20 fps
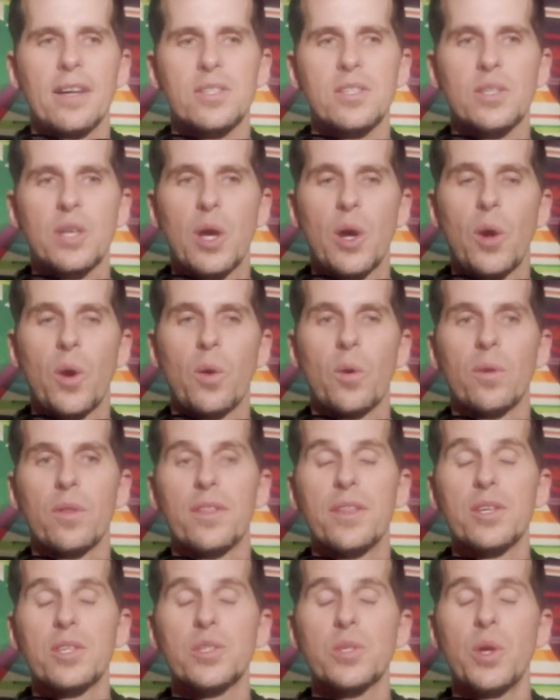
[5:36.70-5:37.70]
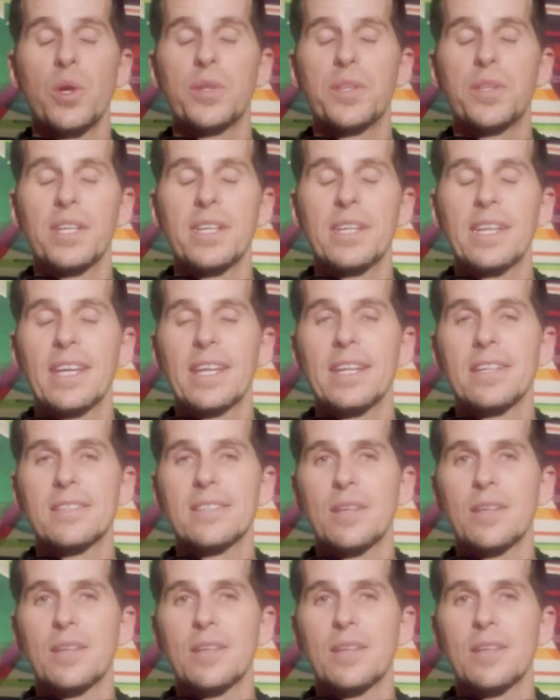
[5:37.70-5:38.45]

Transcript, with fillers: So the Sultan needed